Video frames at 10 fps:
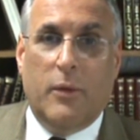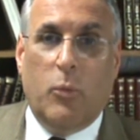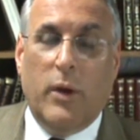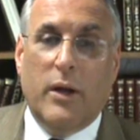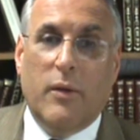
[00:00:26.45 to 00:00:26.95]

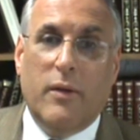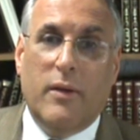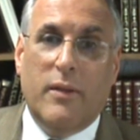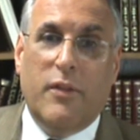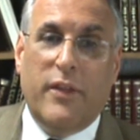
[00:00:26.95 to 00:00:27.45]
Well,
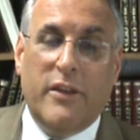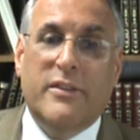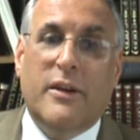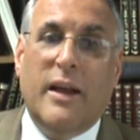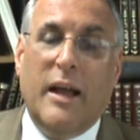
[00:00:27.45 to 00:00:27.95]
things
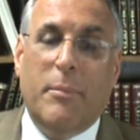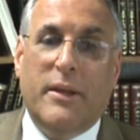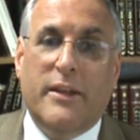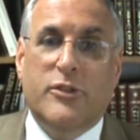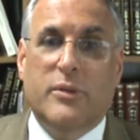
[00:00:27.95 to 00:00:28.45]
that are
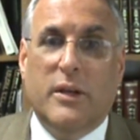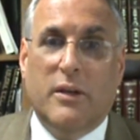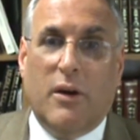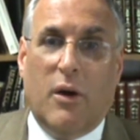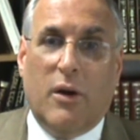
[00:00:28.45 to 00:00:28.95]
happening in
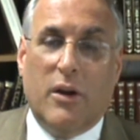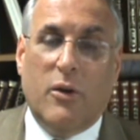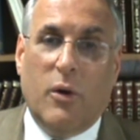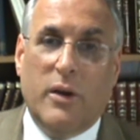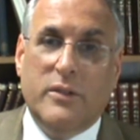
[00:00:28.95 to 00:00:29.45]
Israel are a
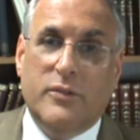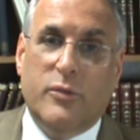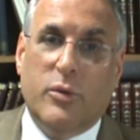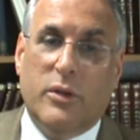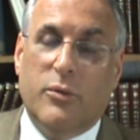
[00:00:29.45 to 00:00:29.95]
cause
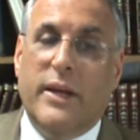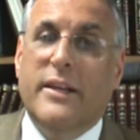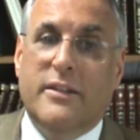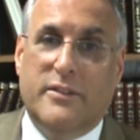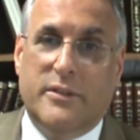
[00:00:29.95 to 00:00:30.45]
for great
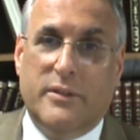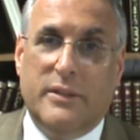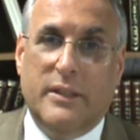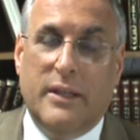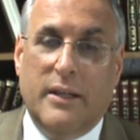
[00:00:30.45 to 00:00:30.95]

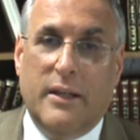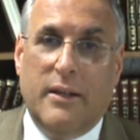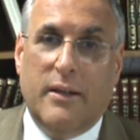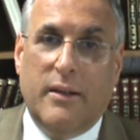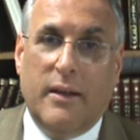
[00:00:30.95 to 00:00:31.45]
concern
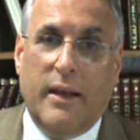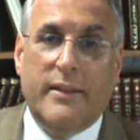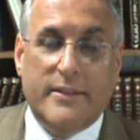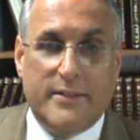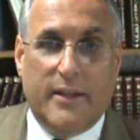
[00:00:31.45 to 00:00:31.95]
at
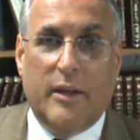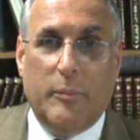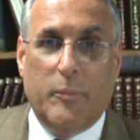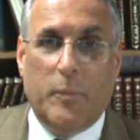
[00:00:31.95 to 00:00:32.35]
this time.